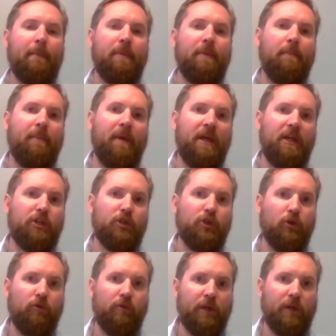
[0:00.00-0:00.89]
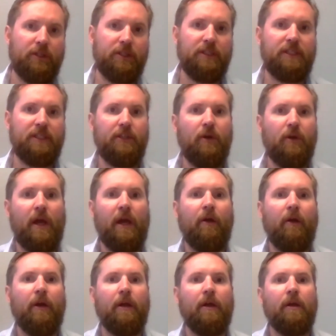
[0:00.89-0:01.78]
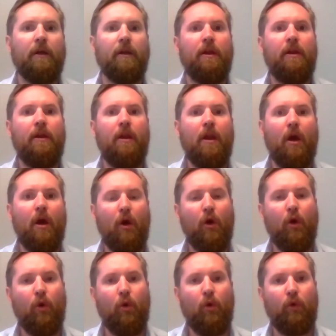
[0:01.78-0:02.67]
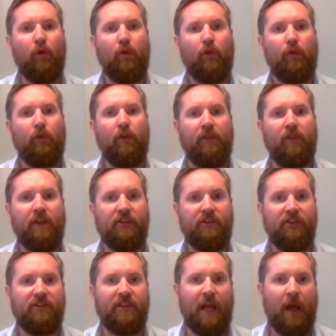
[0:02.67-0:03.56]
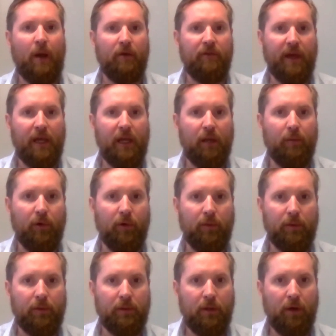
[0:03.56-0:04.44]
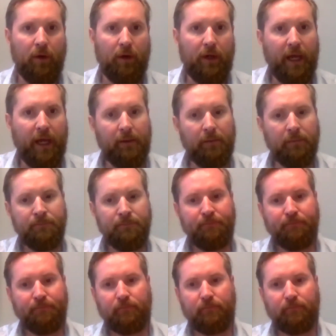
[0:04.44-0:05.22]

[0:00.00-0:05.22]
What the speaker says: but make sure realtors in your area know that this is now available. Okay.